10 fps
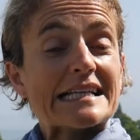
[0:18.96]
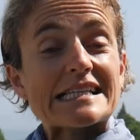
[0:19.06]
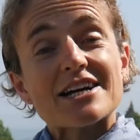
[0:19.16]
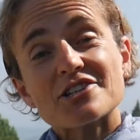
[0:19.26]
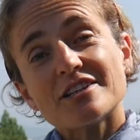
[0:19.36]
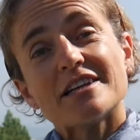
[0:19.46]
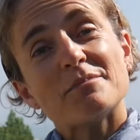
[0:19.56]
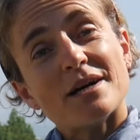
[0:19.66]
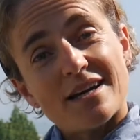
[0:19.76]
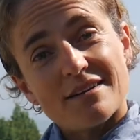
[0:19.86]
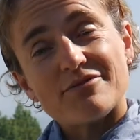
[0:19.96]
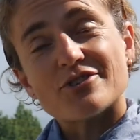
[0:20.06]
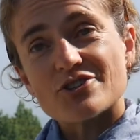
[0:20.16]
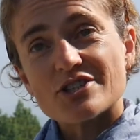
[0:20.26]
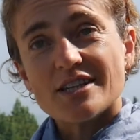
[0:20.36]
It's actually my
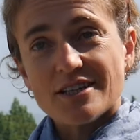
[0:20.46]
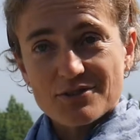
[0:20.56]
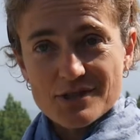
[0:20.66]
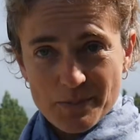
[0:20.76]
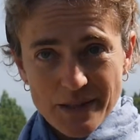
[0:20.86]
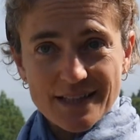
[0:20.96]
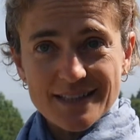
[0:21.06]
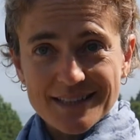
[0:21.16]
first keynote speak.